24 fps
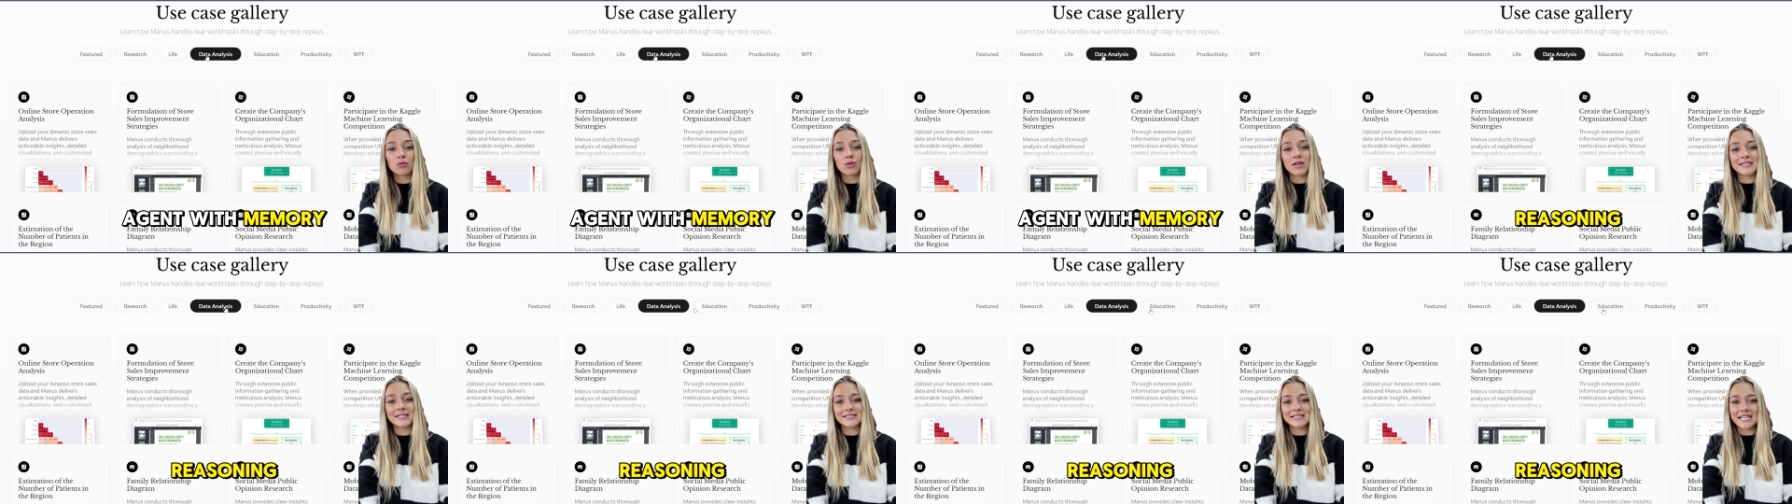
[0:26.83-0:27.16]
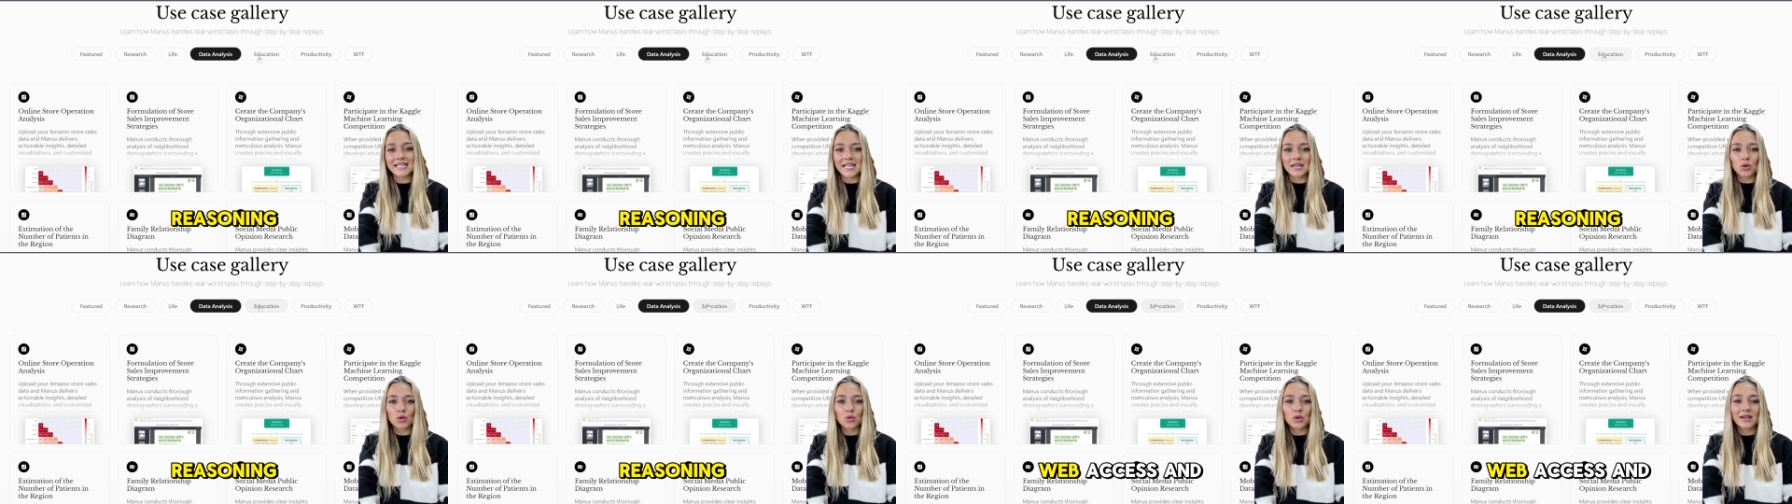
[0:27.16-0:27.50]

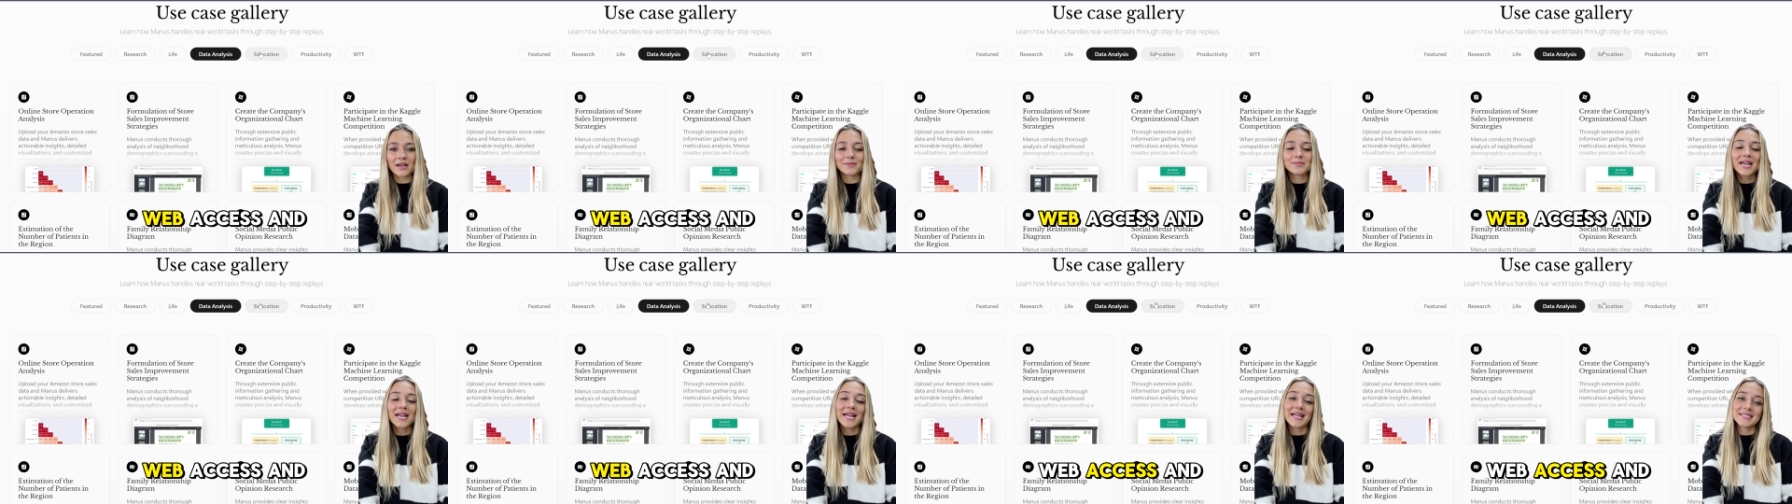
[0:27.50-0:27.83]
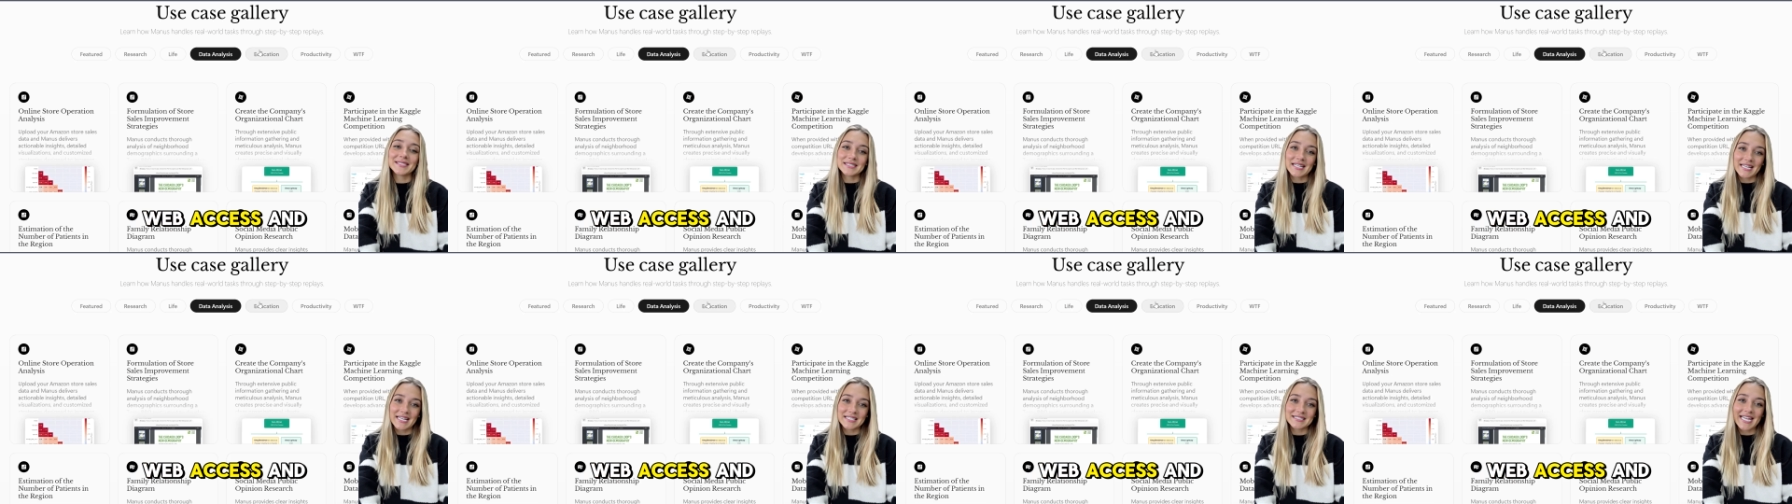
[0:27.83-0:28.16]
reasoning, web
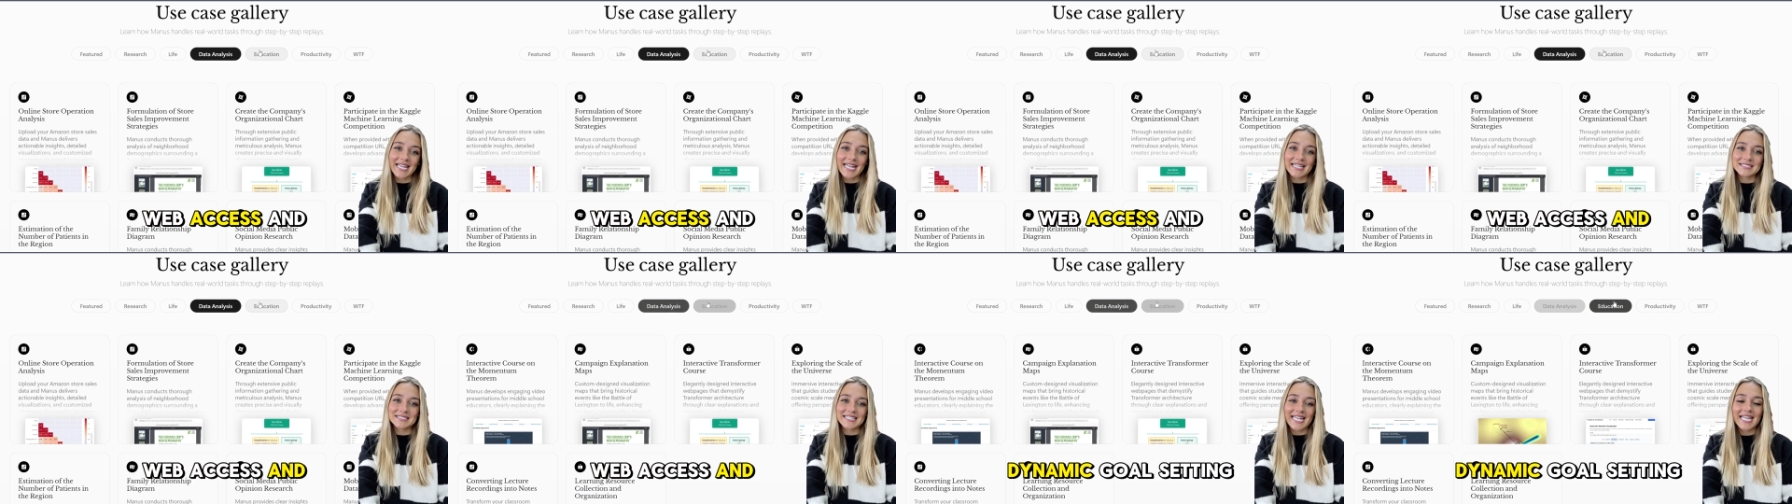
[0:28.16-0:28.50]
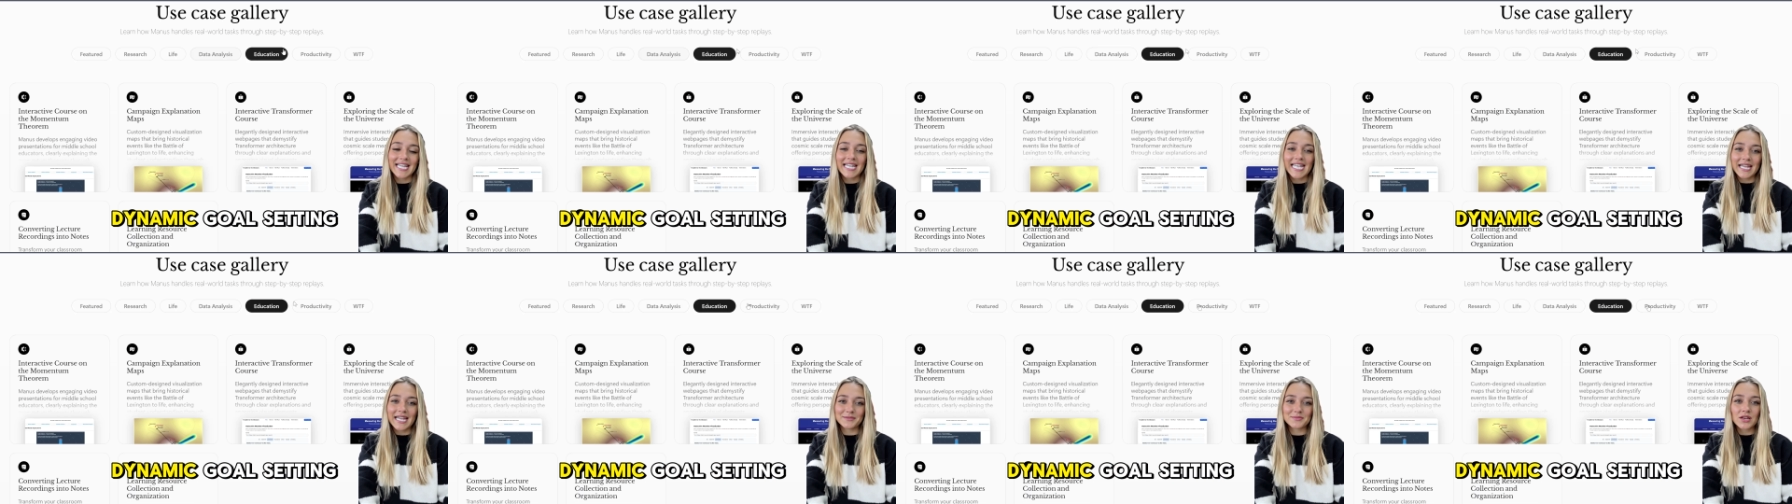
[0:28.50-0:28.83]
access, and
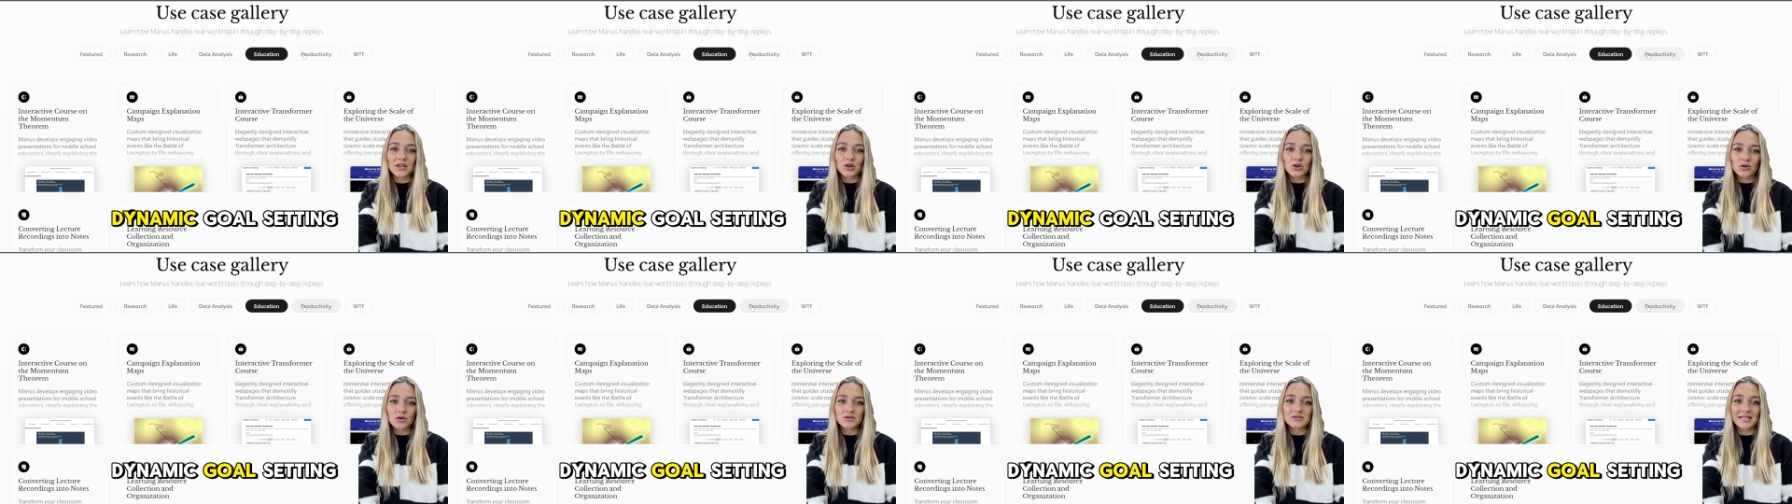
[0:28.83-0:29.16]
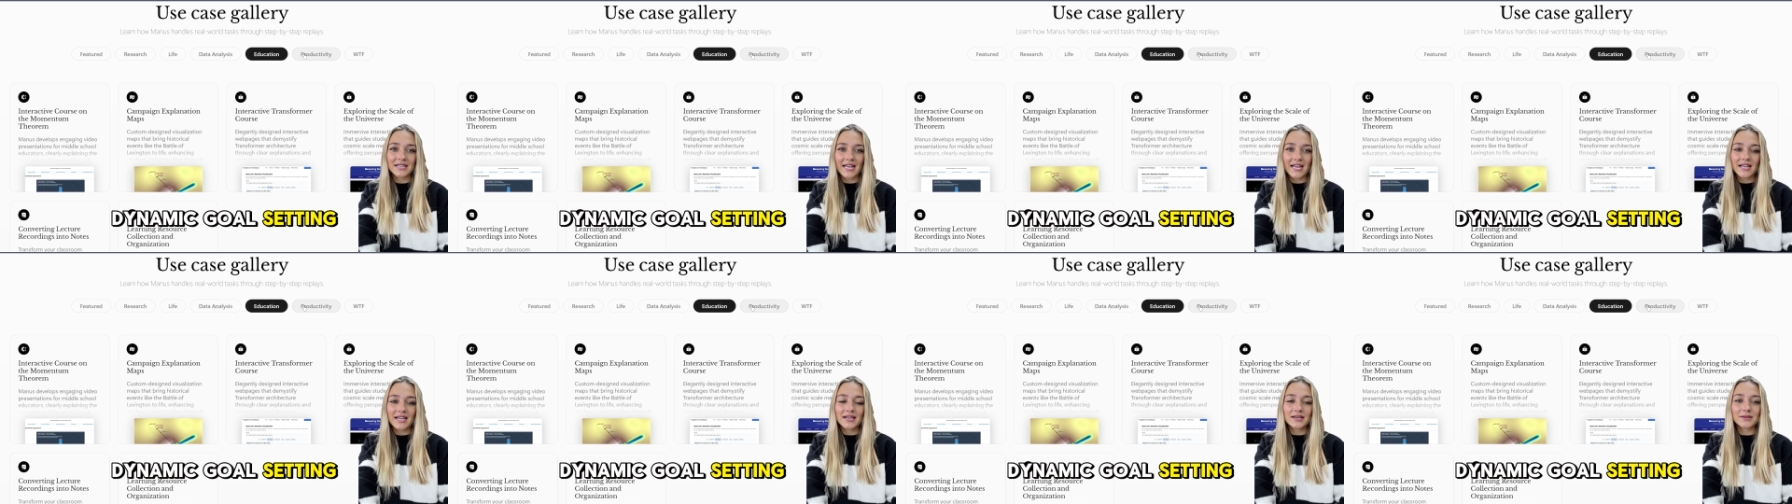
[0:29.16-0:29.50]
dynamic goal
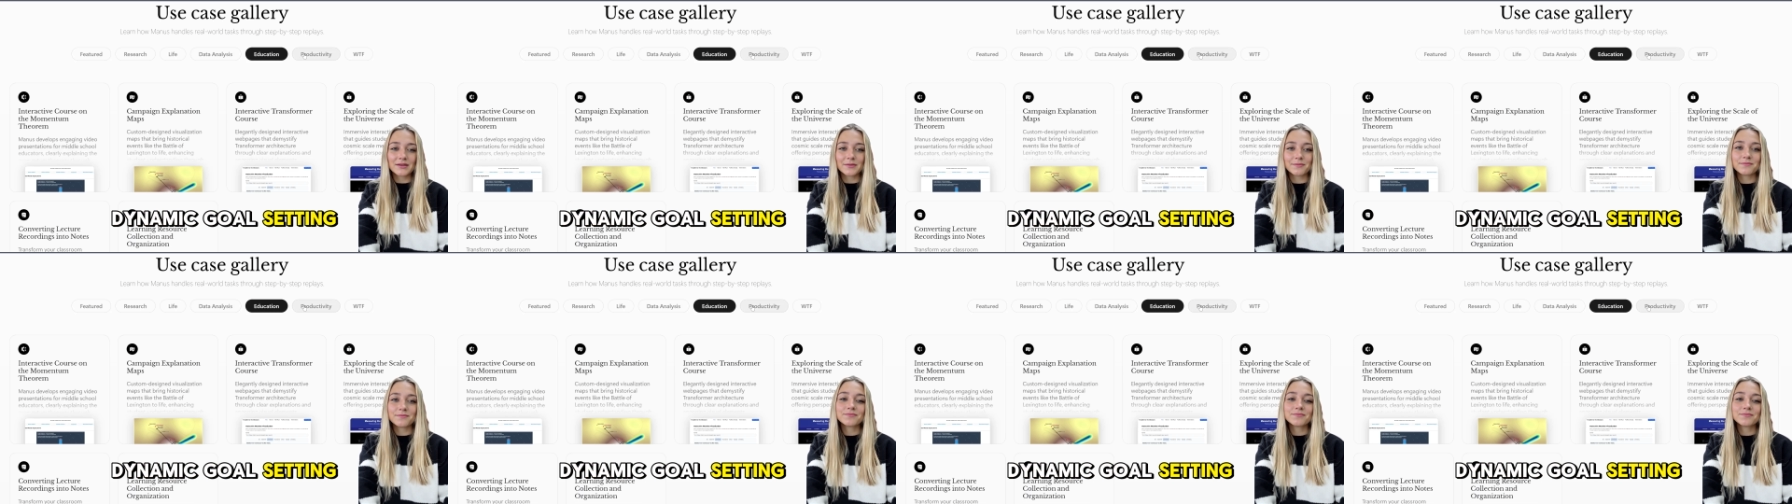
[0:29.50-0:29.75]
setting.